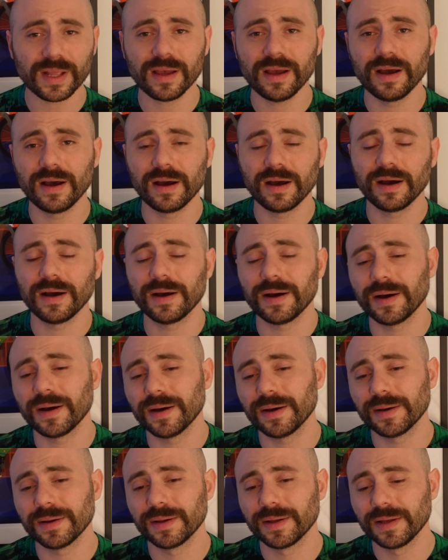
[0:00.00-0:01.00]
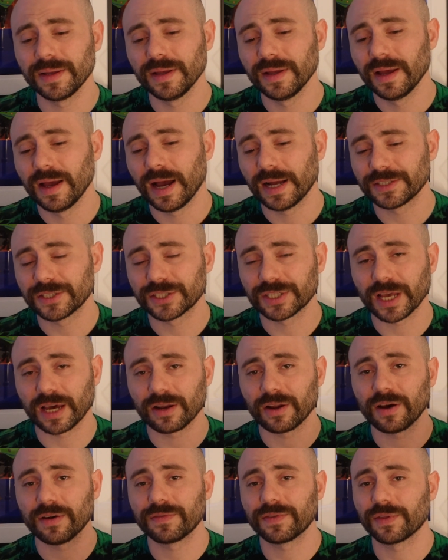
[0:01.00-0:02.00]
I just
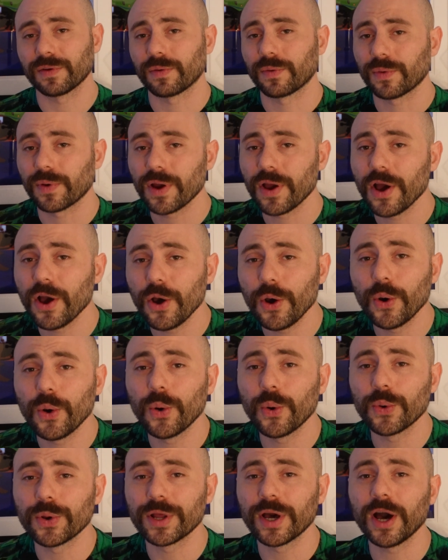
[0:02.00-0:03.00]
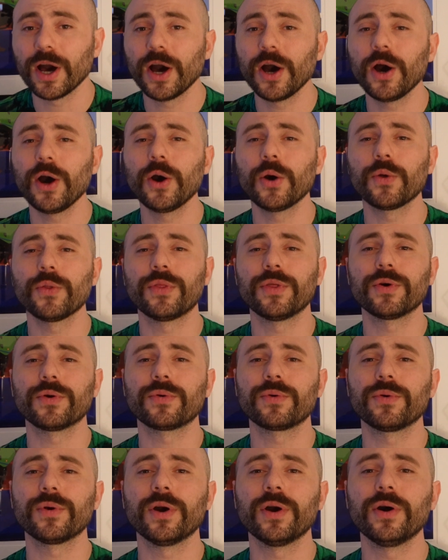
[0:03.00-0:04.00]
got off the road. Oh, the
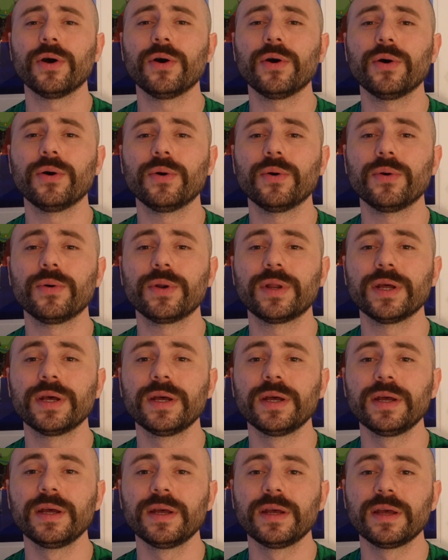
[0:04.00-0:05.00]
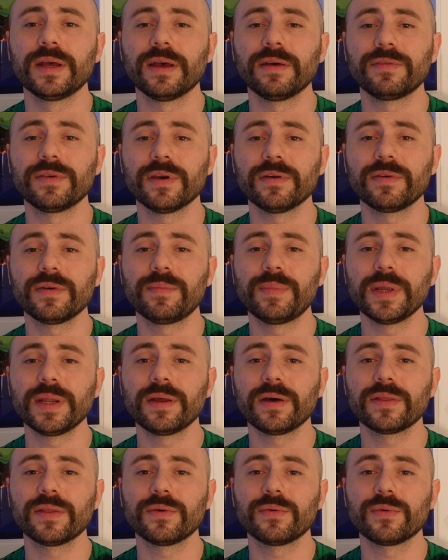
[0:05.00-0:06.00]
road. Have you ever been
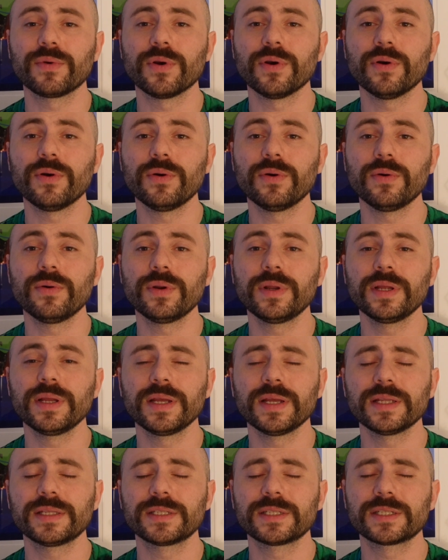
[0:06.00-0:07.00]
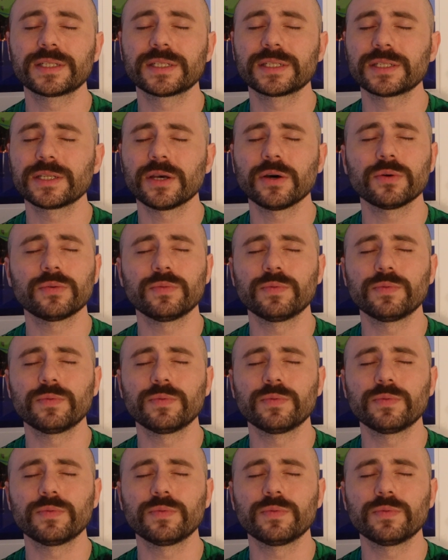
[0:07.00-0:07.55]
on the road? It's so